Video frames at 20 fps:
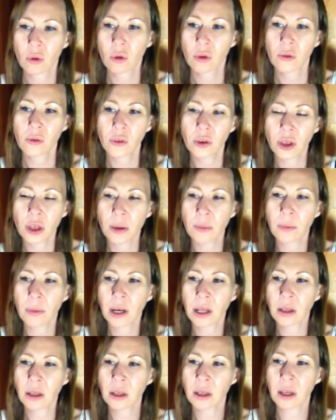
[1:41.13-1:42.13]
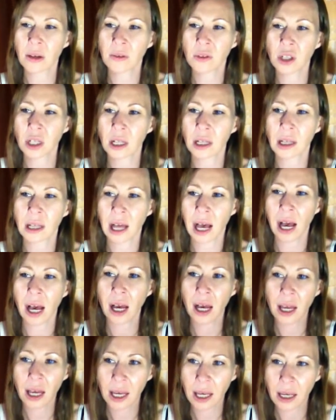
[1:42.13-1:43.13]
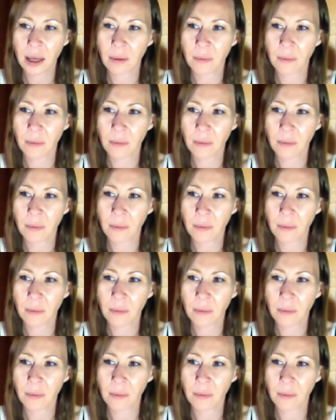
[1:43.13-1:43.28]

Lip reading: for the month of July?